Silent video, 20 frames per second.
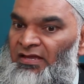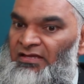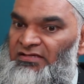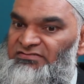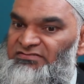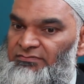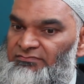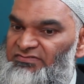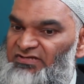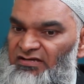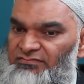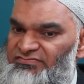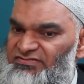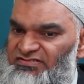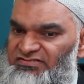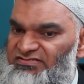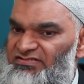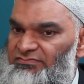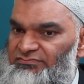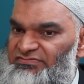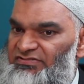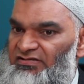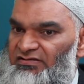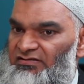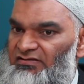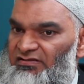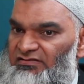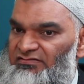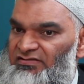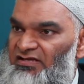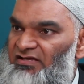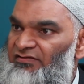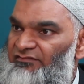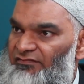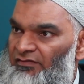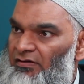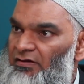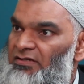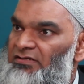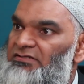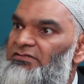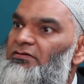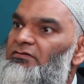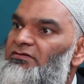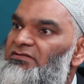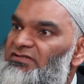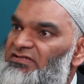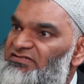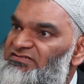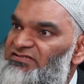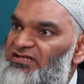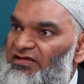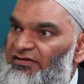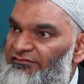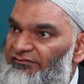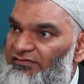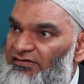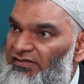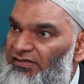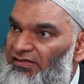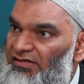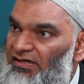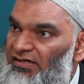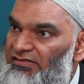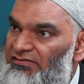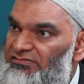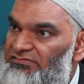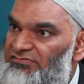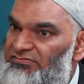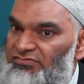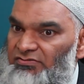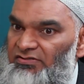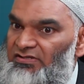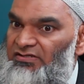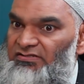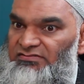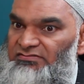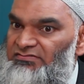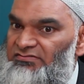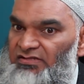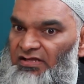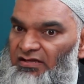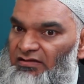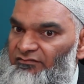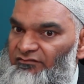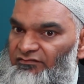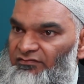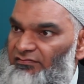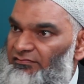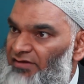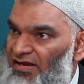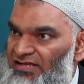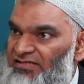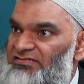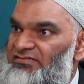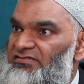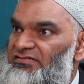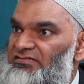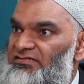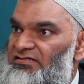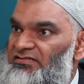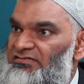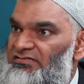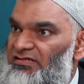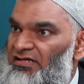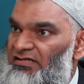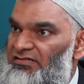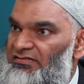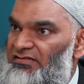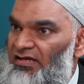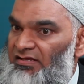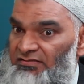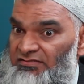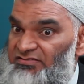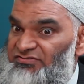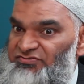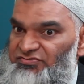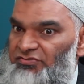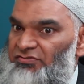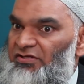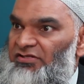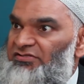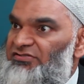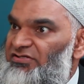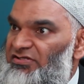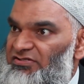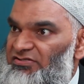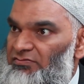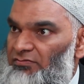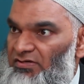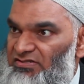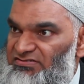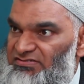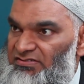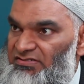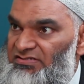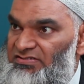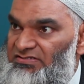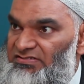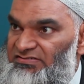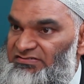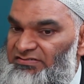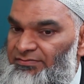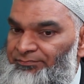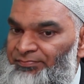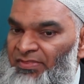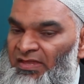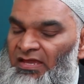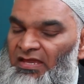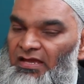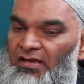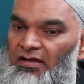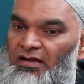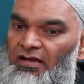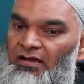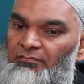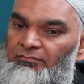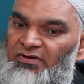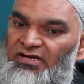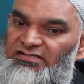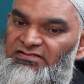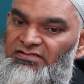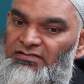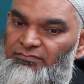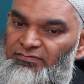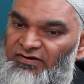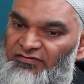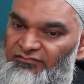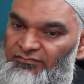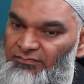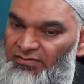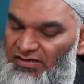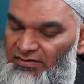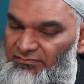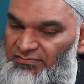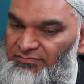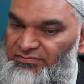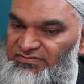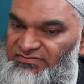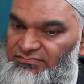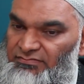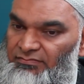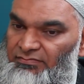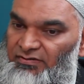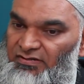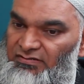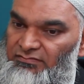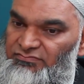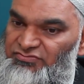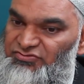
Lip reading: sometimes it seems that they even condoned the slavery and took it like for granted and like this should continue as it is. But the Prophet Muhammad, peace be upon him,